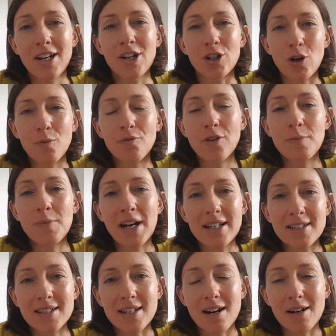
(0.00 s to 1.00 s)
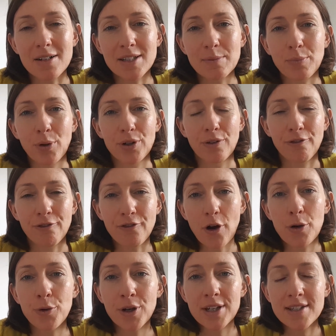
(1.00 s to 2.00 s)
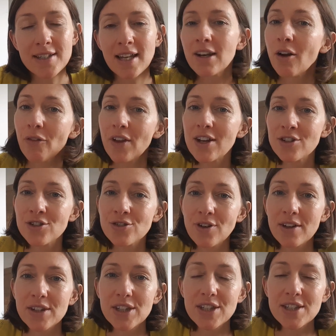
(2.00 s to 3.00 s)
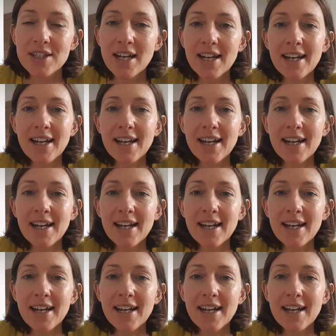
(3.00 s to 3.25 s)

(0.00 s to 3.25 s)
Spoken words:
come from that starting point and focusing on their strengths,